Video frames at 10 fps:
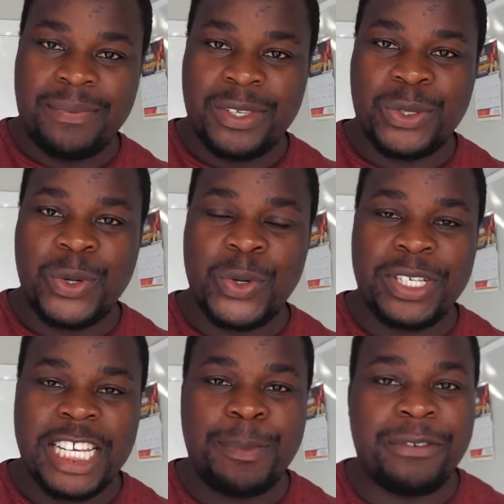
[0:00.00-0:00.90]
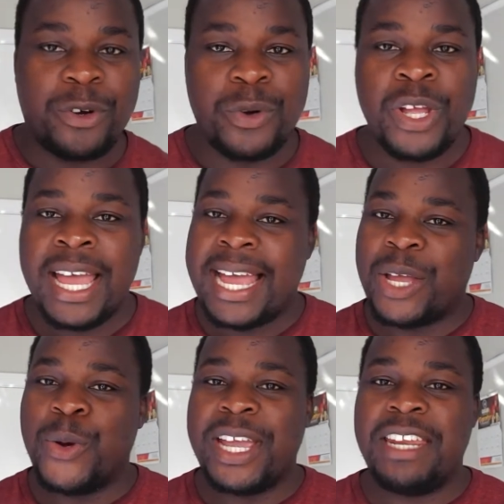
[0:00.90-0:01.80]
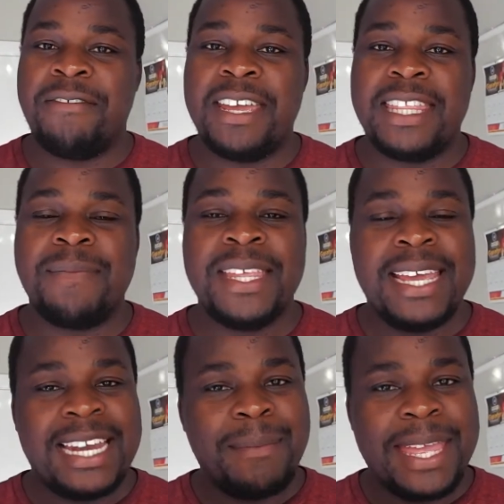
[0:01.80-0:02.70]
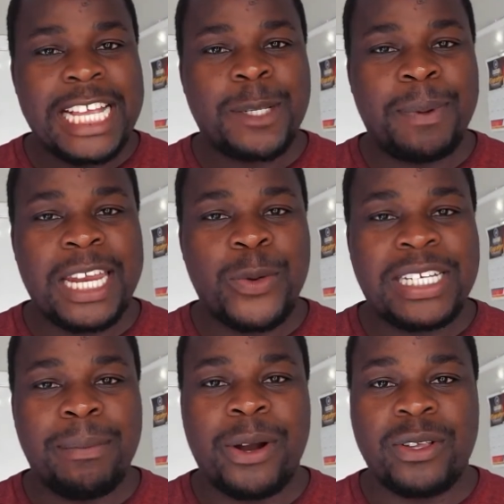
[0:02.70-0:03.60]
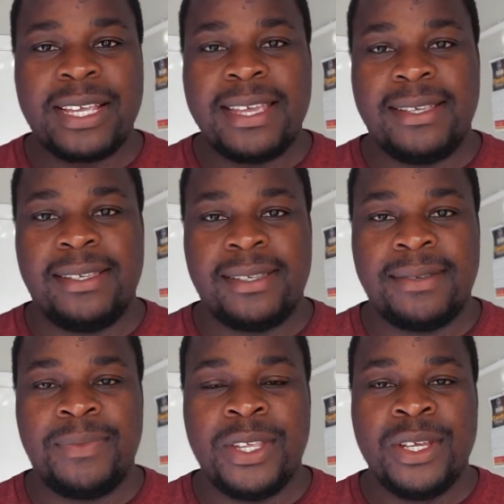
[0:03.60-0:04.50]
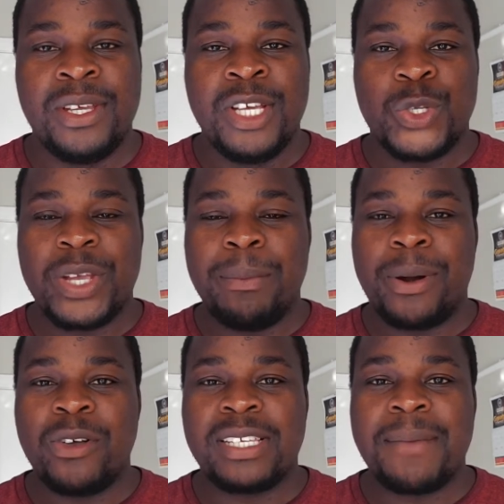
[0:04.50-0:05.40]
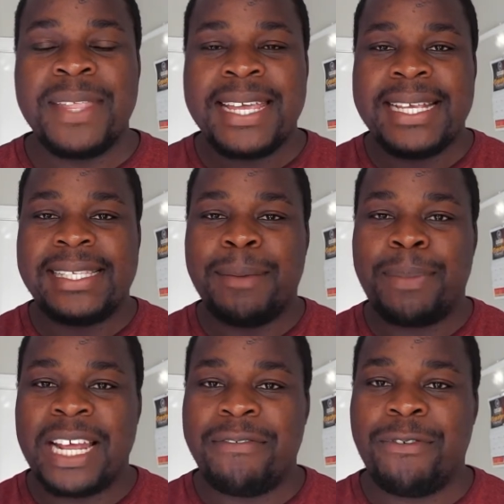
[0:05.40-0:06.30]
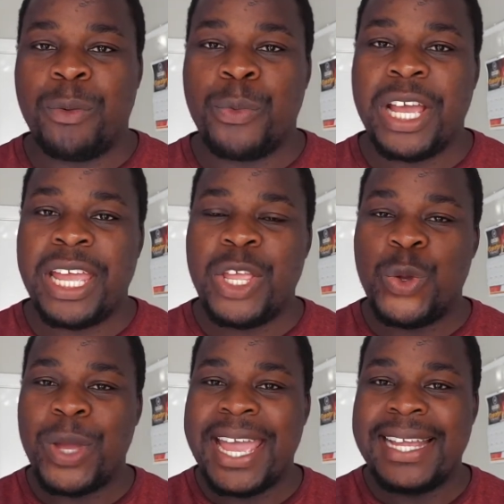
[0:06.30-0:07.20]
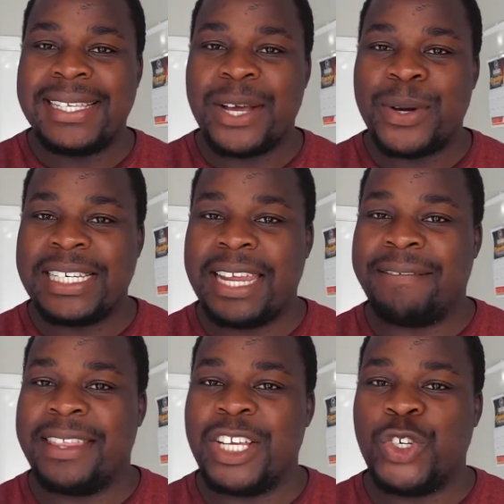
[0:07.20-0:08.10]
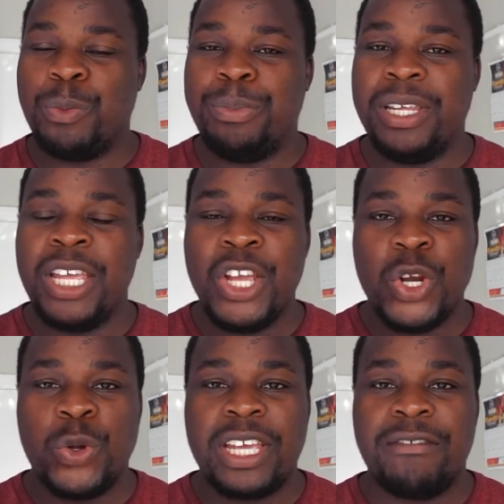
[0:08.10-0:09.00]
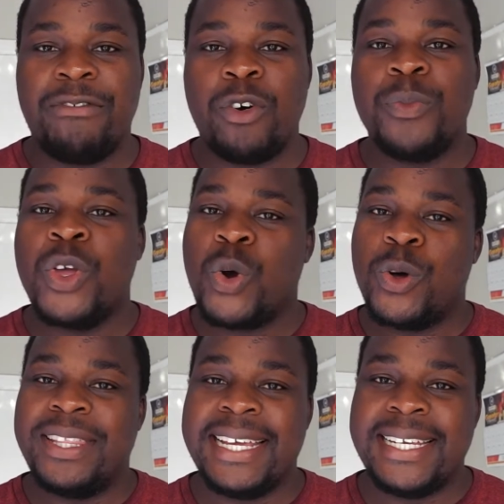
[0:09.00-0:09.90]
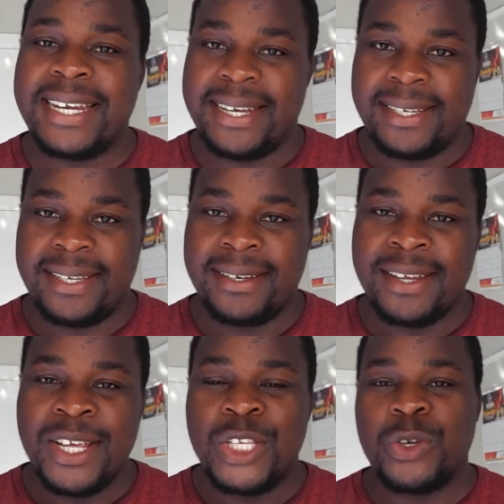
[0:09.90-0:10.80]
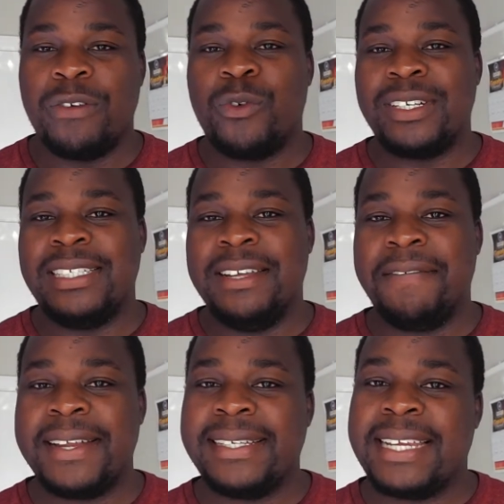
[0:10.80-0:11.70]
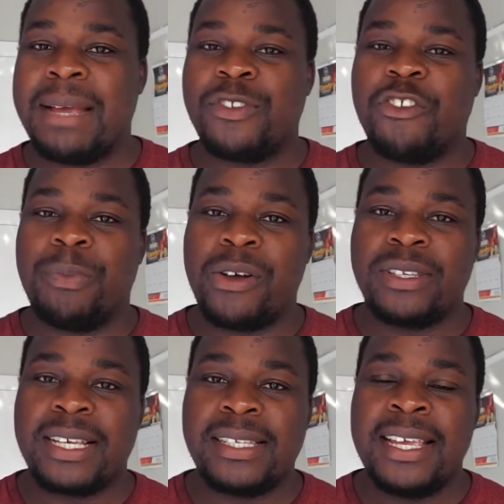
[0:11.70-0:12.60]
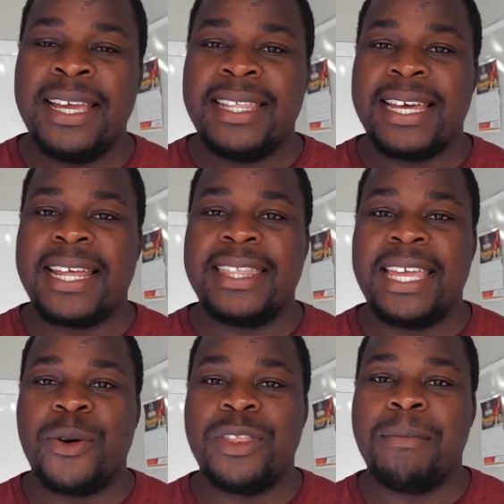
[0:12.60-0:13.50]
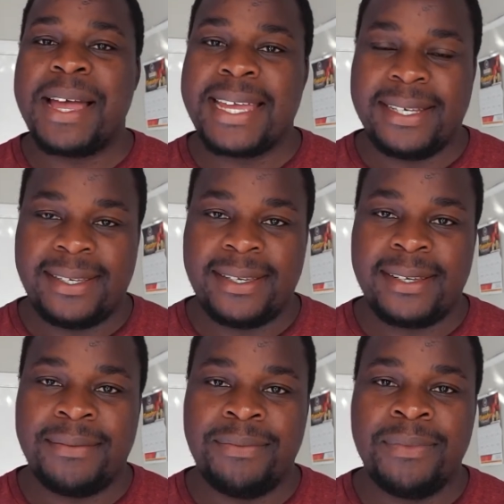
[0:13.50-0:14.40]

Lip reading: So just before I go any further, let me explain what a browser is. So a browser is a platform where you enter whatever that you be looking for on the internet. So we've got different types of browsers that are there on the market.